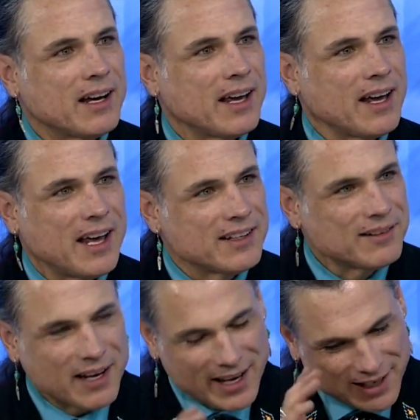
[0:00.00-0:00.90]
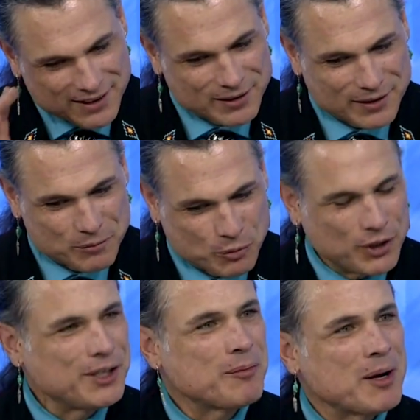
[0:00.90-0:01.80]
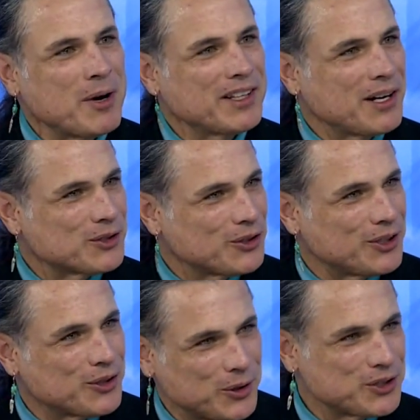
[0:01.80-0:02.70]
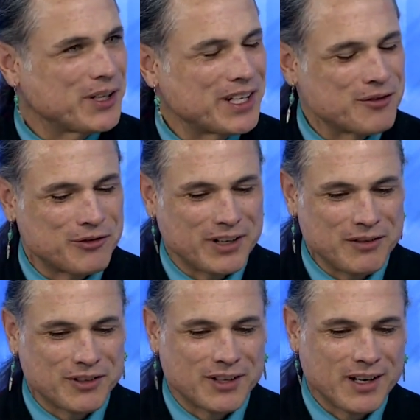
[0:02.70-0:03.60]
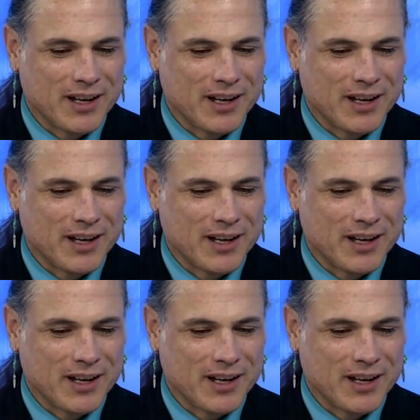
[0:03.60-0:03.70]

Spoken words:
I hadn't put it in my mind that I was going to quit drinking forever.